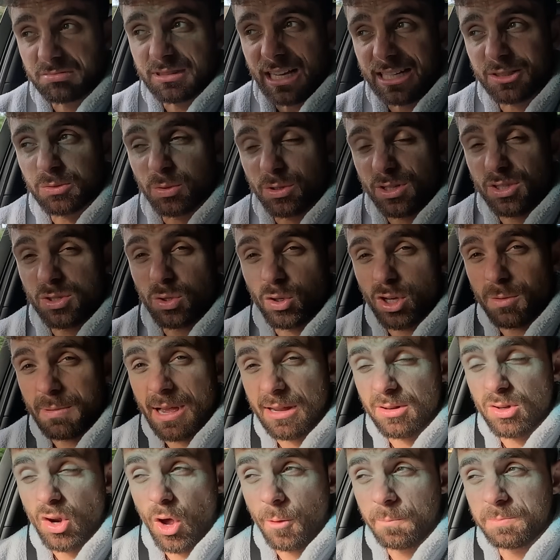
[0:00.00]
That's what you talk
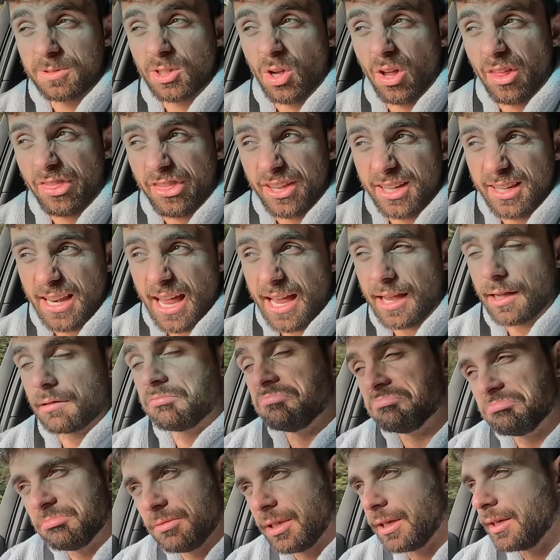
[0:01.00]
about knobs, got a thin neck.
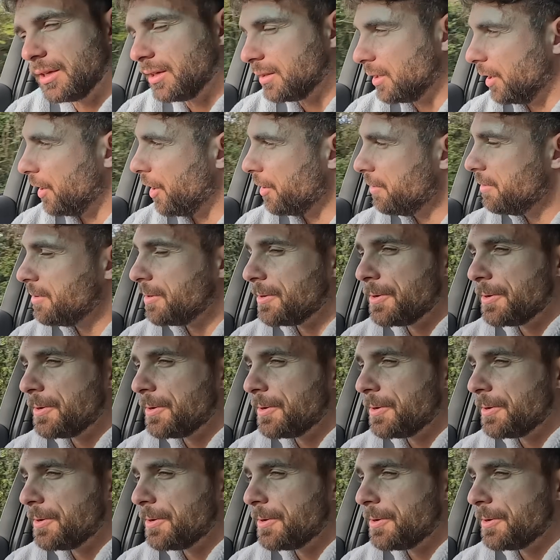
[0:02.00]
Don't know.